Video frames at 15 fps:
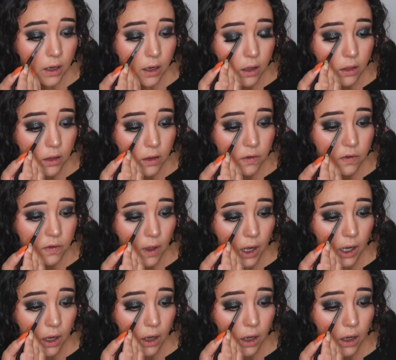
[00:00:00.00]
in the
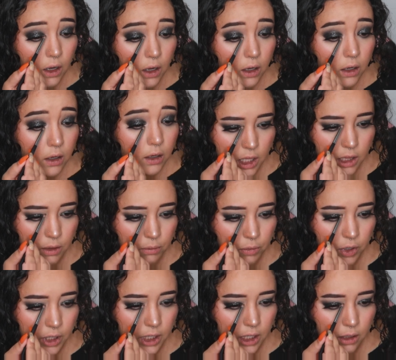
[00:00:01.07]
center, and then
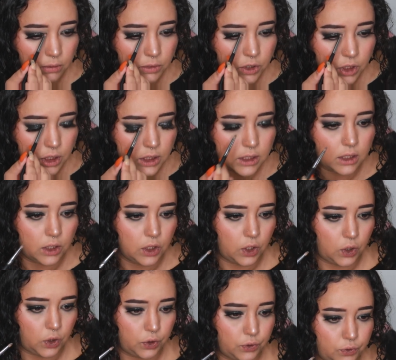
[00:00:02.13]
bring it up just a
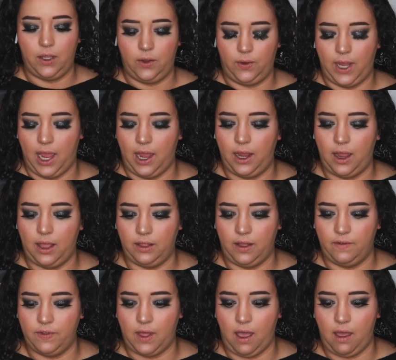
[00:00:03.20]
little. Okay, I
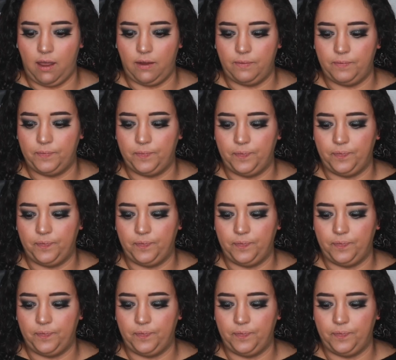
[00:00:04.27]
love that. I'm